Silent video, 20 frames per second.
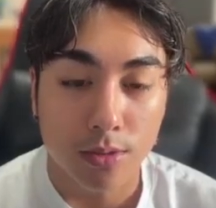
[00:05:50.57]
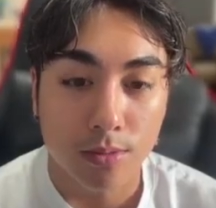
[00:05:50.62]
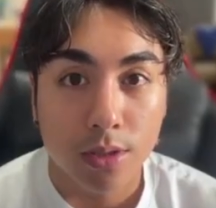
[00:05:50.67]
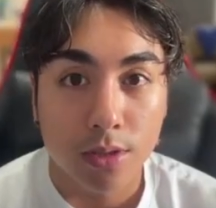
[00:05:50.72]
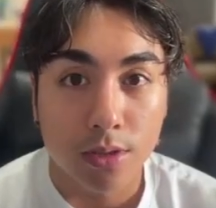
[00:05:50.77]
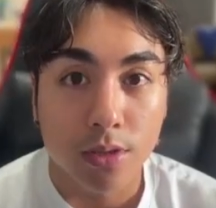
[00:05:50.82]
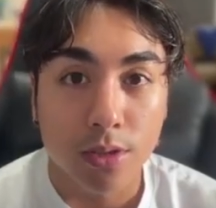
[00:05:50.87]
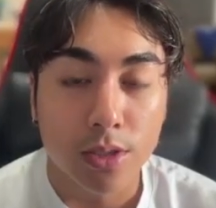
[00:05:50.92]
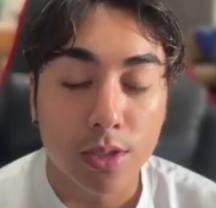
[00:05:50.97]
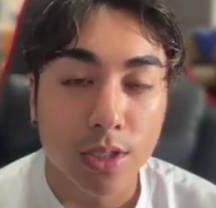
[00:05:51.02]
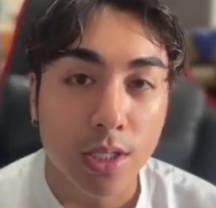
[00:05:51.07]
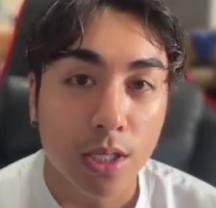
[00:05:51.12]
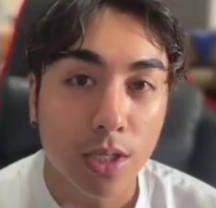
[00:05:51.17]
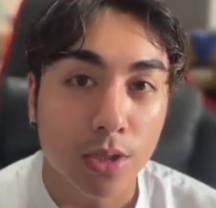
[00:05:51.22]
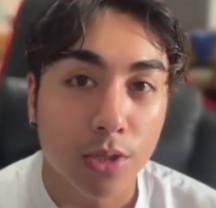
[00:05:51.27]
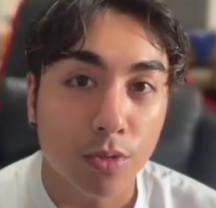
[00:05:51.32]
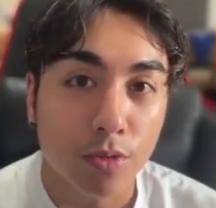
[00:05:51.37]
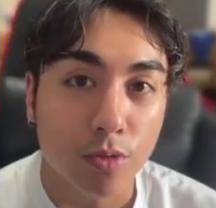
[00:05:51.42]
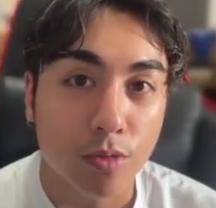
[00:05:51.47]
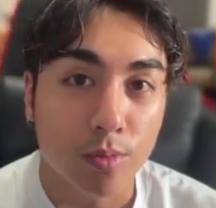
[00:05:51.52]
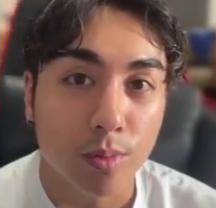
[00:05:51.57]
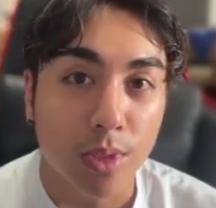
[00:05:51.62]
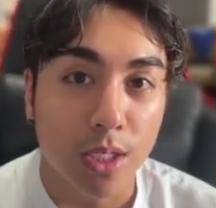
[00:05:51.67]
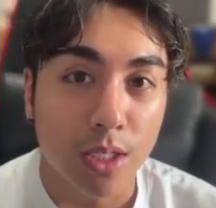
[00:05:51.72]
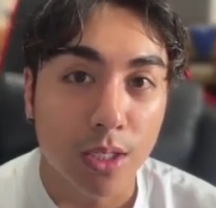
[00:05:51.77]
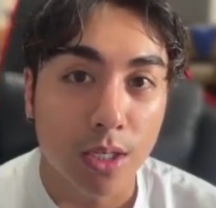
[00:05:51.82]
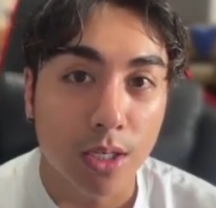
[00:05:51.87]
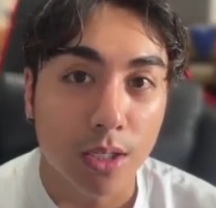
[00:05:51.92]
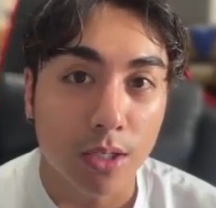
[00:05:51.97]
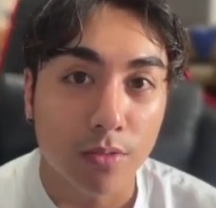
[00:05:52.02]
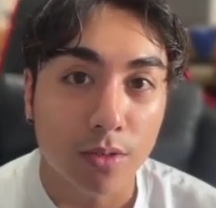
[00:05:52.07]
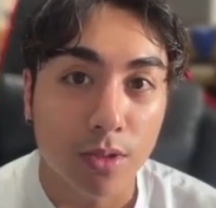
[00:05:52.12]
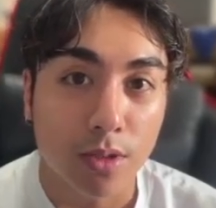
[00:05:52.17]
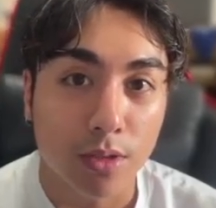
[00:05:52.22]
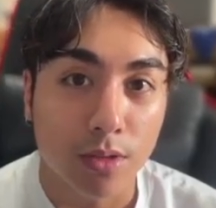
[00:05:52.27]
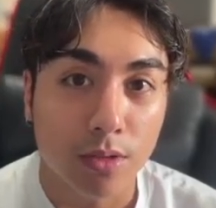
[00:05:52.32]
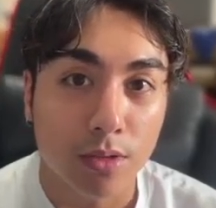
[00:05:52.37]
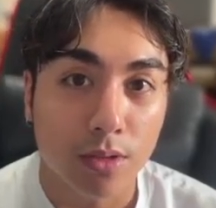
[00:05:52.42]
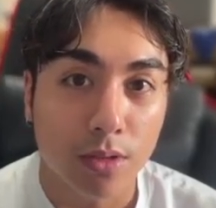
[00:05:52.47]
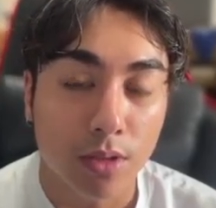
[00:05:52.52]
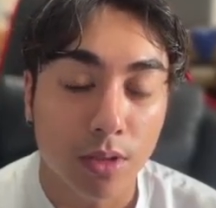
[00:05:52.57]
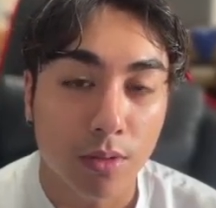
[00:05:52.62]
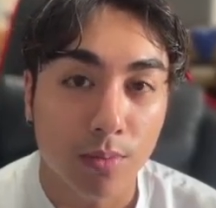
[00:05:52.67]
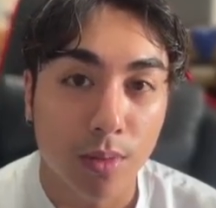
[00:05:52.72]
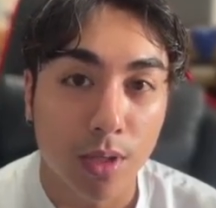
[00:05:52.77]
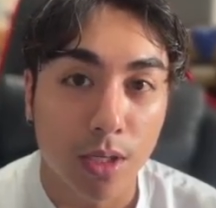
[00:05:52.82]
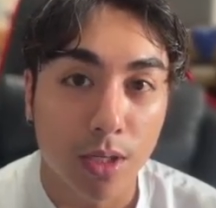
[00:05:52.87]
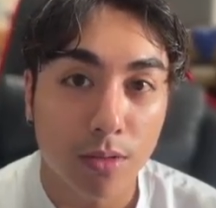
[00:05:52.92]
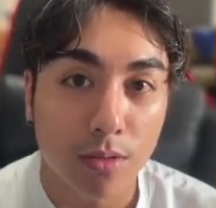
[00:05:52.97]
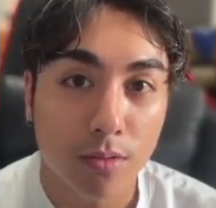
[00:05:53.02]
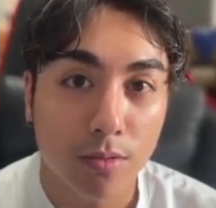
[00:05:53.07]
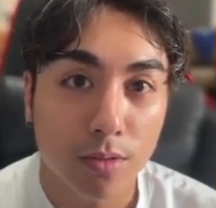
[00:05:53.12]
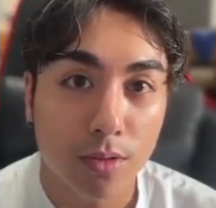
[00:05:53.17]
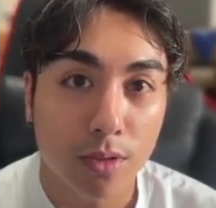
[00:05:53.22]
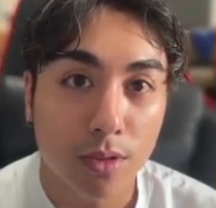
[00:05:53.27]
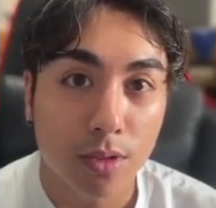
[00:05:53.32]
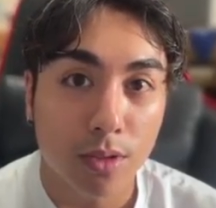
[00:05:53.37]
So this is how you would remain kind of competitive